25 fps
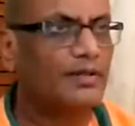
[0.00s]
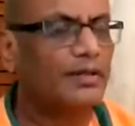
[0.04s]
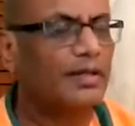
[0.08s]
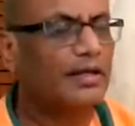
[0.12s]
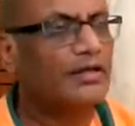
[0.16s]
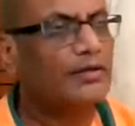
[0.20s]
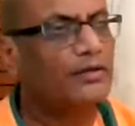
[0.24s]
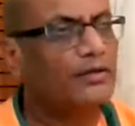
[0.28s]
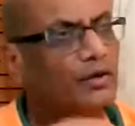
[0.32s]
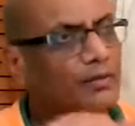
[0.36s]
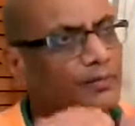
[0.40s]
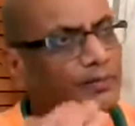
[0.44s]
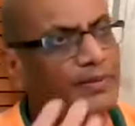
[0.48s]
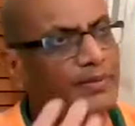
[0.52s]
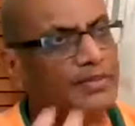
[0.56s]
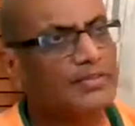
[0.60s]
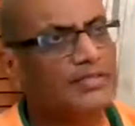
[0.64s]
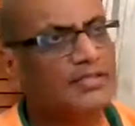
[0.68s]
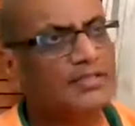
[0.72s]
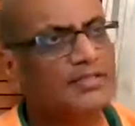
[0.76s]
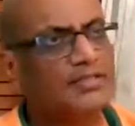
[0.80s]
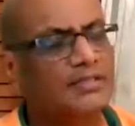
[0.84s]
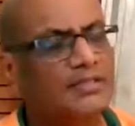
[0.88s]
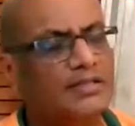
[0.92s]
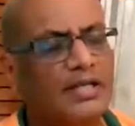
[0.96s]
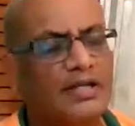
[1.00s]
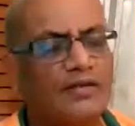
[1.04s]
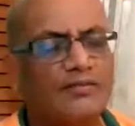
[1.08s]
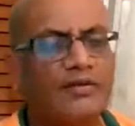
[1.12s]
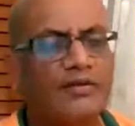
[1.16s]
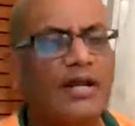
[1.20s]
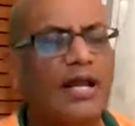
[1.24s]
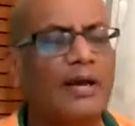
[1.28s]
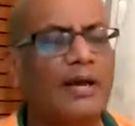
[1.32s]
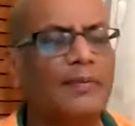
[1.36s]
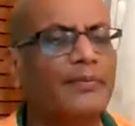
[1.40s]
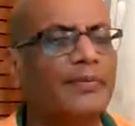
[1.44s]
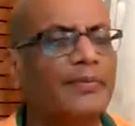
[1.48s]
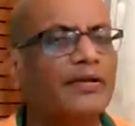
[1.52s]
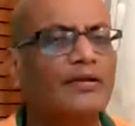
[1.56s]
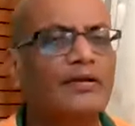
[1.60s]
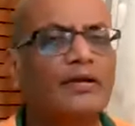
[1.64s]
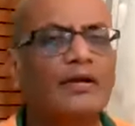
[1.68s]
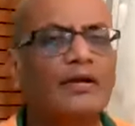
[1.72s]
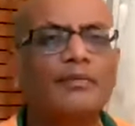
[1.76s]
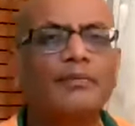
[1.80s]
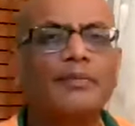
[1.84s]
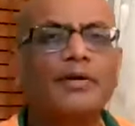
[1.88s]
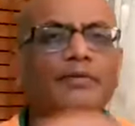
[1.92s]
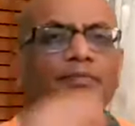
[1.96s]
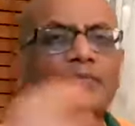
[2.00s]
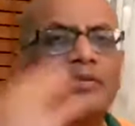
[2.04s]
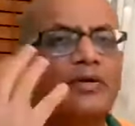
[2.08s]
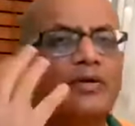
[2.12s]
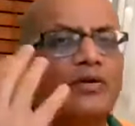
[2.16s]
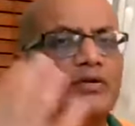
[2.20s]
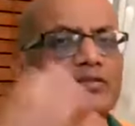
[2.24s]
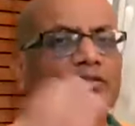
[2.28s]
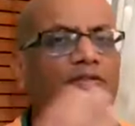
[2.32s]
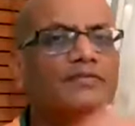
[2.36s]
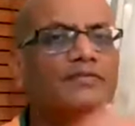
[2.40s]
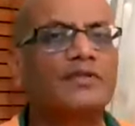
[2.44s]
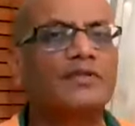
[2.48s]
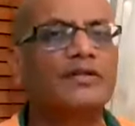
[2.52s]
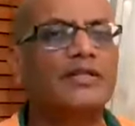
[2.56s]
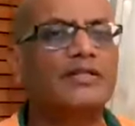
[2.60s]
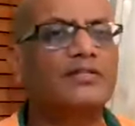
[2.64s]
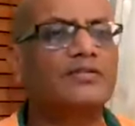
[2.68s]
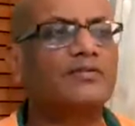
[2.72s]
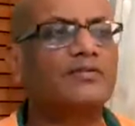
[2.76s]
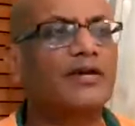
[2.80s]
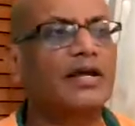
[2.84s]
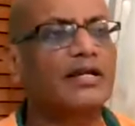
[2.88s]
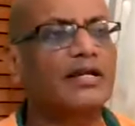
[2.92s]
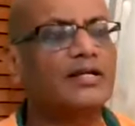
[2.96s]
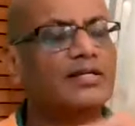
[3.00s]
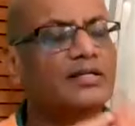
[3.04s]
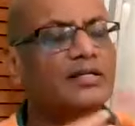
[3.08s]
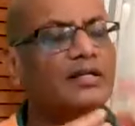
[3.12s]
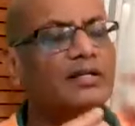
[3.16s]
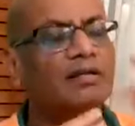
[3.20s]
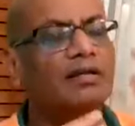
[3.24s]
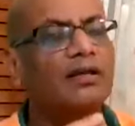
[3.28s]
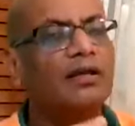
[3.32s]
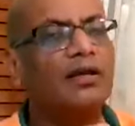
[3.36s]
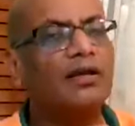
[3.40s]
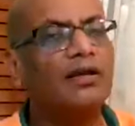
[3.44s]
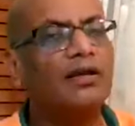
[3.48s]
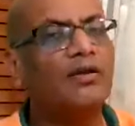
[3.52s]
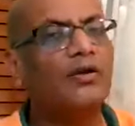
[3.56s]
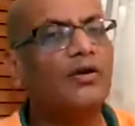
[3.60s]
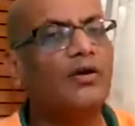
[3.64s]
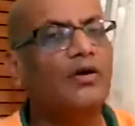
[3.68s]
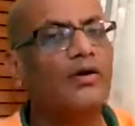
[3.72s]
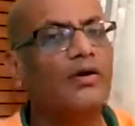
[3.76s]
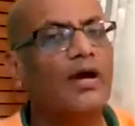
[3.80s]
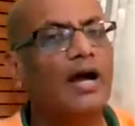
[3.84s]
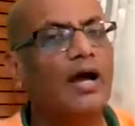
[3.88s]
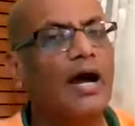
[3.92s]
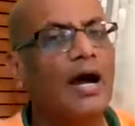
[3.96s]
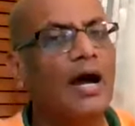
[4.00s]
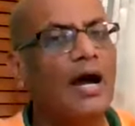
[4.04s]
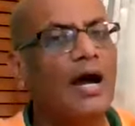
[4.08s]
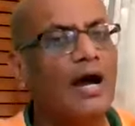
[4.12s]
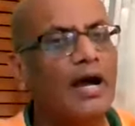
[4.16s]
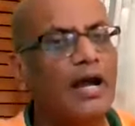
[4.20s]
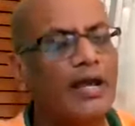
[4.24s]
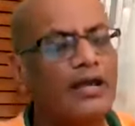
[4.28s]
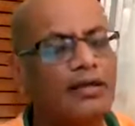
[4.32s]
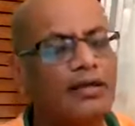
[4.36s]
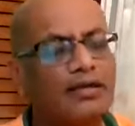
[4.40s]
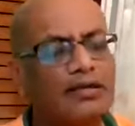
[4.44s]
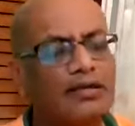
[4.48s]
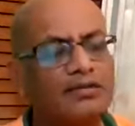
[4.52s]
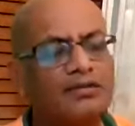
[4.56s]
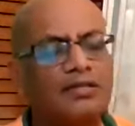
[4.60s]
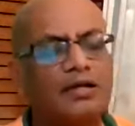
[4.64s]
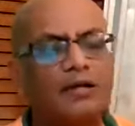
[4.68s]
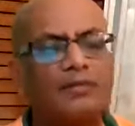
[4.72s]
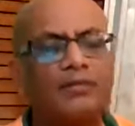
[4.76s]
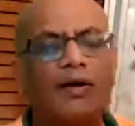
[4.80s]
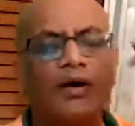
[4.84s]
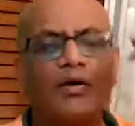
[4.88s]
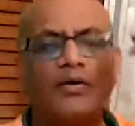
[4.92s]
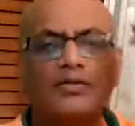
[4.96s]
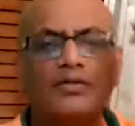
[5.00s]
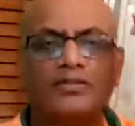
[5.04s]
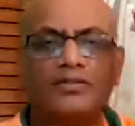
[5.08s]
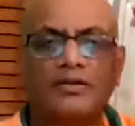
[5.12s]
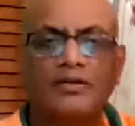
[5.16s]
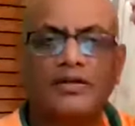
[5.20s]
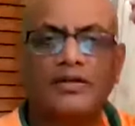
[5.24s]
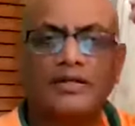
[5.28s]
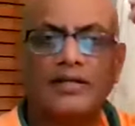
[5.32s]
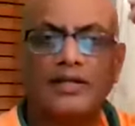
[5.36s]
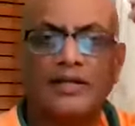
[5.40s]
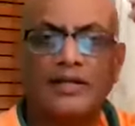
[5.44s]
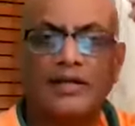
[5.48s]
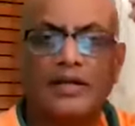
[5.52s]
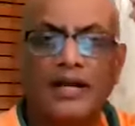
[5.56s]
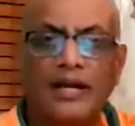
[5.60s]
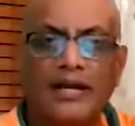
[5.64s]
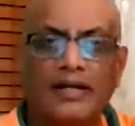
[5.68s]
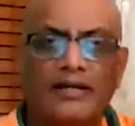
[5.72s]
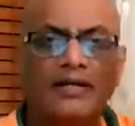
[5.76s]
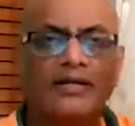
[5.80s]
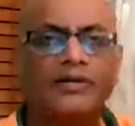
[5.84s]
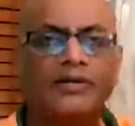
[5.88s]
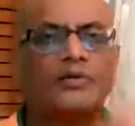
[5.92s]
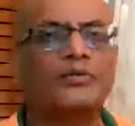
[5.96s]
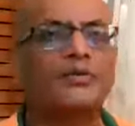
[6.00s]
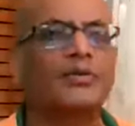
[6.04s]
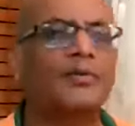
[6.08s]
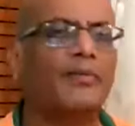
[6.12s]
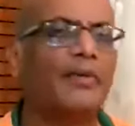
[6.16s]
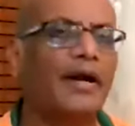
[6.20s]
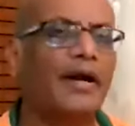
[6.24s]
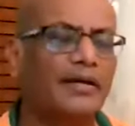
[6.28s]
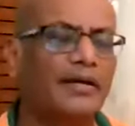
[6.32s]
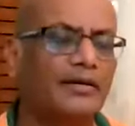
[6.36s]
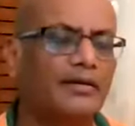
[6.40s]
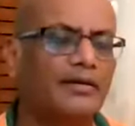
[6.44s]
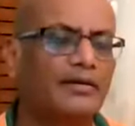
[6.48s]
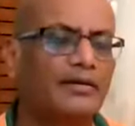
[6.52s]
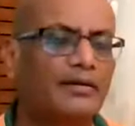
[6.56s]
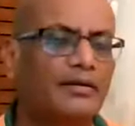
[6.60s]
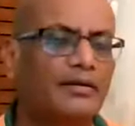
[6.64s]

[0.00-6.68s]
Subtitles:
In your presence, the thing will happen, but because of the distraction, your eye somehow is not getting connected to the mind.